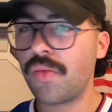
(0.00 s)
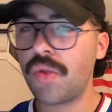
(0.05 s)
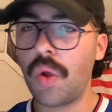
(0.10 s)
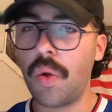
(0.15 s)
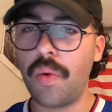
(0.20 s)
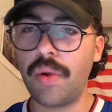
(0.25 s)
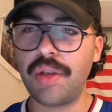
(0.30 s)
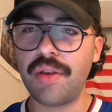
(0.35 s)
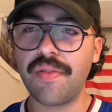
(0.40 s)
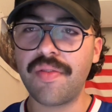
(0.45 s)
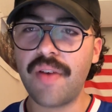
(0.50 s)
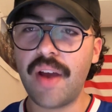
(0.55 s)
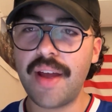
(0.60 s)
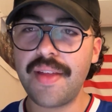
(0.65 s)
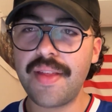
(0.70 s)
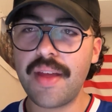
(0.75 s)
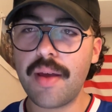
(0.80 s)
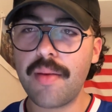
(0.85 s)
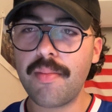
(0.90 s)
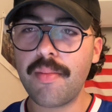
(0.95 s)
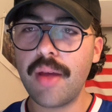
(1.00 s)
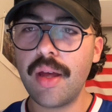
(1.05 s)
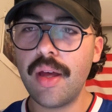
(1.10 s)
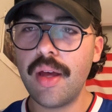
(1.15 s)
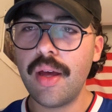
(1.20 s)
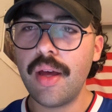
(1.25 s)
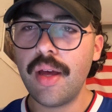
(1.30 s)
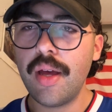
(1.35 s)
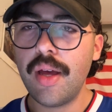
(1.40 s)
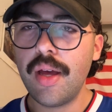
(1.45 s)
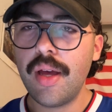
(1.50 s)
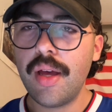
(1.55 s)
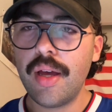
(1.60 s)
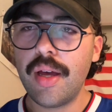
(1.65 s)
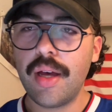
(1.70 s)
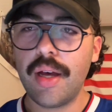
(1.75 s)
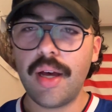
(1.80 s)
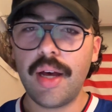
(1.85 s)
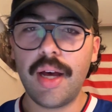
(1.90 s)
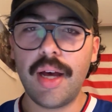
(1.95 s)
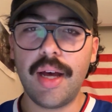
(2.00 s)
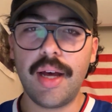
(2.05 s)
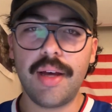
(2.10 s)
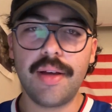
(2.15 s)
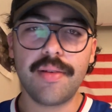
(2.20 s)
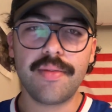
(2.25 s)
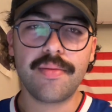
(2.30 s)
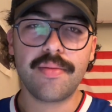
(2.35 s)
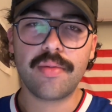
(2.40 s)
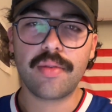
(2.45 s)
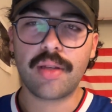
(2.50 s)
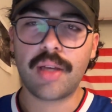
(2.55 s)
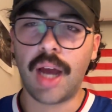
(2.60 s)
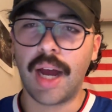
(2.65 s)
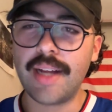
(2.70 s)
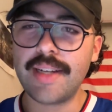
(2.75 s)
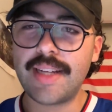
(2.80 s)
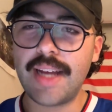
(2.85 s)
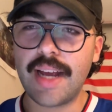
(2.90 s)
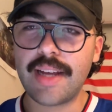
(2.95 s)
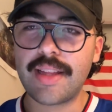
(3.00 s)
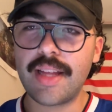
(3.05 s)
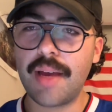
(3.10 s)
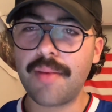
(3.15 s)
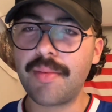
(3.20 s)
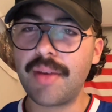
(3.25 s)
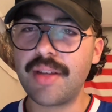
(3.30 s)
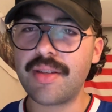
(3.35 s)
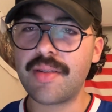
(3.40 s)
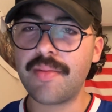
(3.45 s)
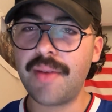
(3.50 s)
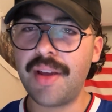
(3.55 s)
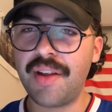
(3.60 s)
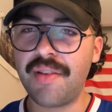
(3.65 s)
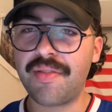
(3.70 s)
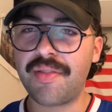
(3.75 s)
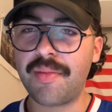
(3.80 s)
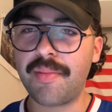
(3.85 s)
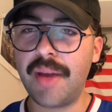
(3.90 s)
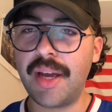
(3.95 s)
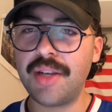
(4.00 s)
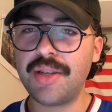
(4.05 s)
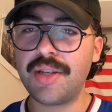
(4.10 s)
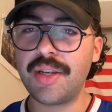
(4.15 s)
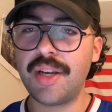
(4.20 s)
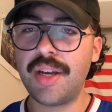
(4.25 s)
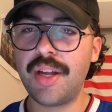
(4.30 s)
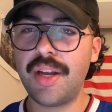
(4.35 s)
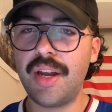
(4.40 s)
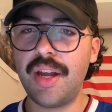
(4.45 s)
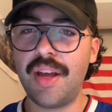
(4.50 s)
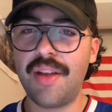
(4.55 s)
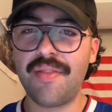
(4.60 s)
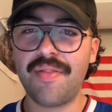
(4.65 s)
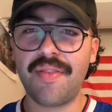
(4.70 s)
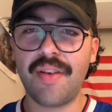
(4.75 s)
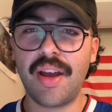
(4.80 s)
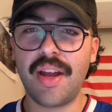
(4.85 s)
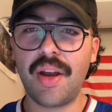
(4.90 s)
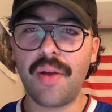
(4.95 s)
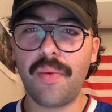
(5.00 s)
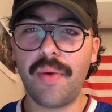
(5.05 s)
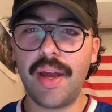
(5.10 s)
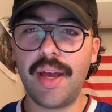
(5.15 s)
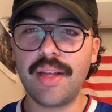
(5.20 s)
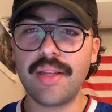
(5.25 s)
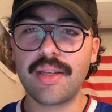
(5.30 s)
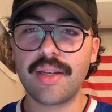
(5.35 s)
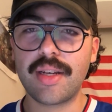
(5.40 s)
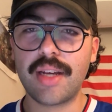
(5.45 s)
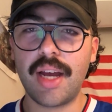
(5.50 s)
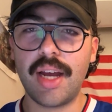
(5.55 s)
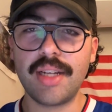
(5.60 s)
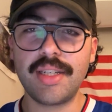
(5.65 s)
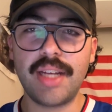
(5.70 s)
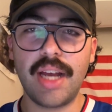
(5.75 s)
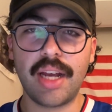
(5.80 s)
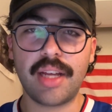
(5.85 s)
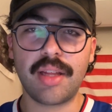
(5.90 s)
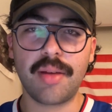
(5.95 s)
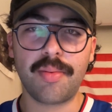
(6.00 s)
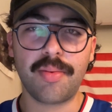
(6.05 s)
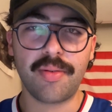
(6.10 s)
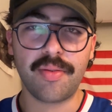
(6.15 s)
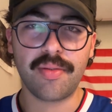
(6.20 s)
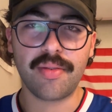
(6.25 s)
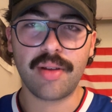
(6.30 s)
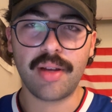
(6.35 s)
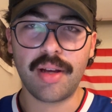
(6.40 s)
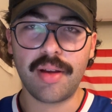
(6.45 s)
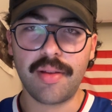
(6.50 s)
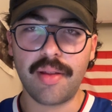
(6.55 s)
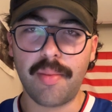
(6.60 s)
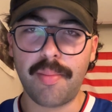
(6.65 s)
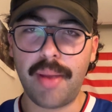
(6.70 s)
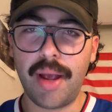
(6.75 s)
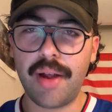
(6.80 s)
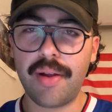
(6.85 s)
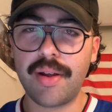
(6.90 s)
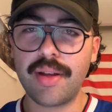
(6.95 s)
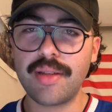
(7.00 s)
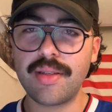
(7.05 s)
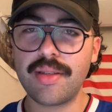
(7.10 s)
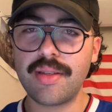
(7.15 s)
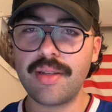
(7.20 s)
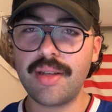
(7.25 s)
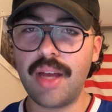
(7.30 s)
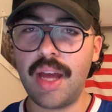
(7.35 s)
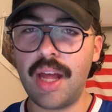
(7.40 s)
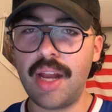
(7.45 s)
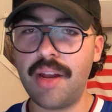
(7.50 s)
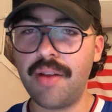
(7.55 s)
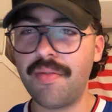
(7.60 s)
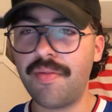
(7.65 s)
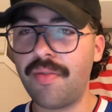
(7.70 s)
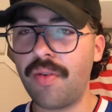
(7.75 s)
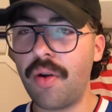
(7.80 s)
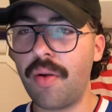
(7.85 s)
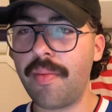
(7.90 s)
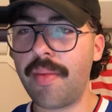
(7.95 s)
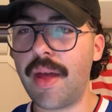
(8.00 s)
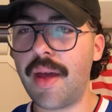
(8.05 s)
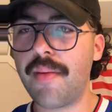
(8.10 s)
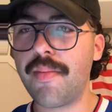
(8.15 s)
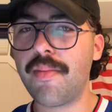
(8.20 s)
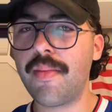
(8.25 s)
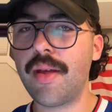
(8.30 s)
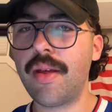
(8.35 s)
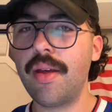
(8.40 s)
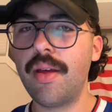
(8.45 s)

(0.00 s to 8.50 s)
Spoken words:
When you find them, contact them, get some information, and find a way to contact the parents and inform them.